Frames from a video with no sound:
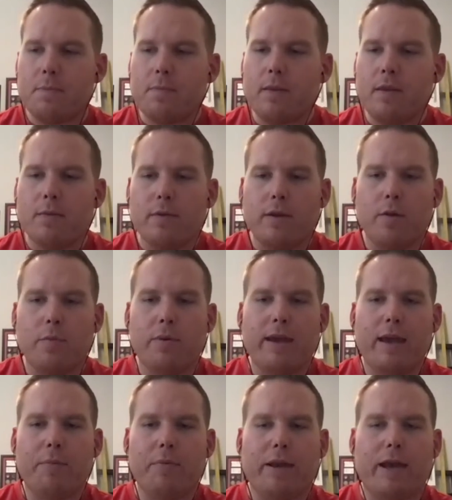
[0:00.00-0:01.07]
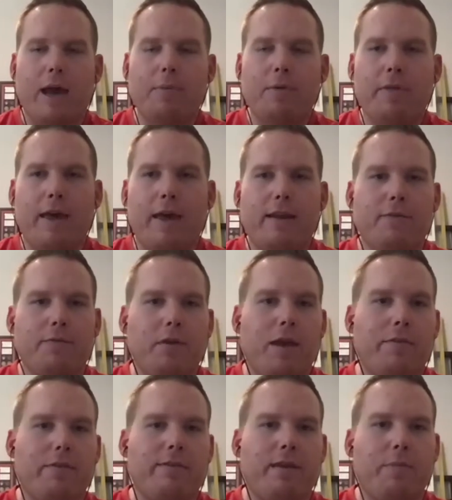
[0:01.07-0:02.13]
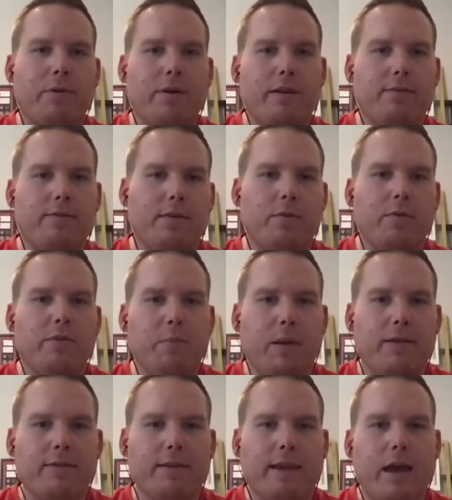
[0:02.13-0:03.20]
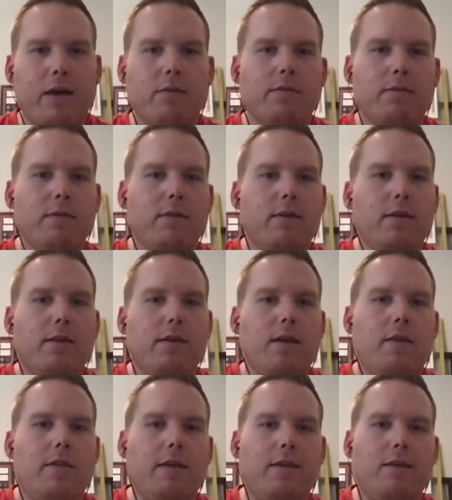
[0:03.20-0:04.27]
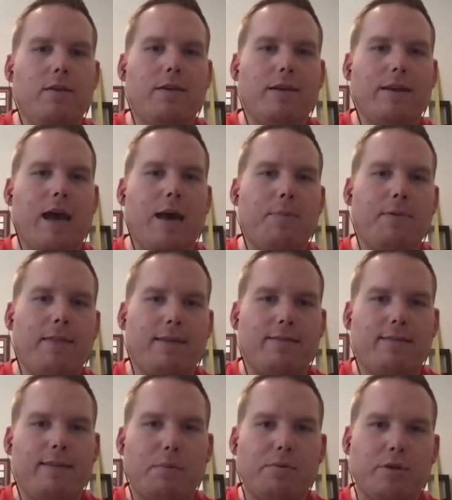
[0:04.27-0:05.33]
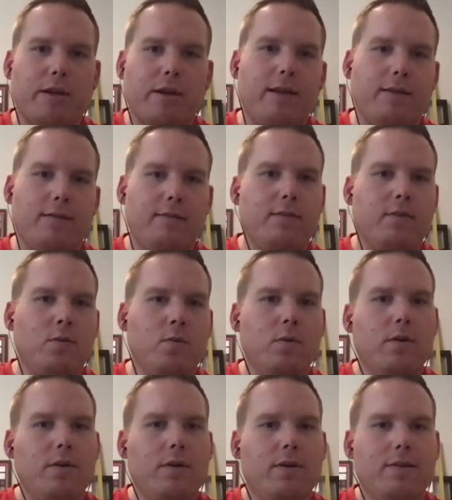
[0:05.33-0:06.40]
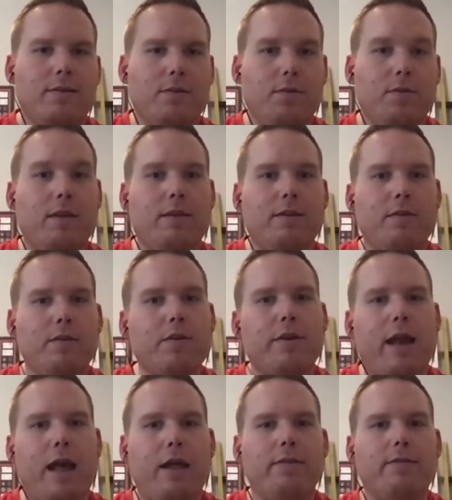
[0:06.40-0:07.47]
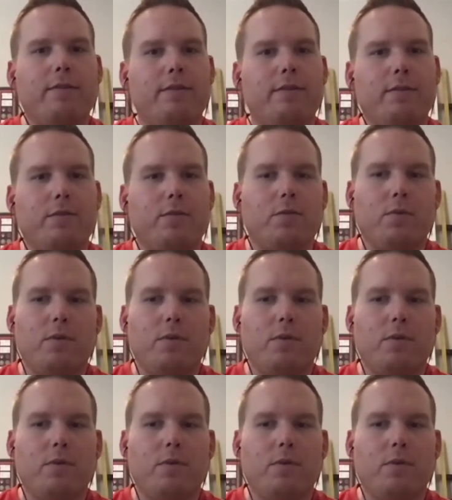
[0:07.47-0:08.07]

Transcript: Being able to copy that if you have a separate incident response account that you can copy that snapshot into to then do your analysis. So,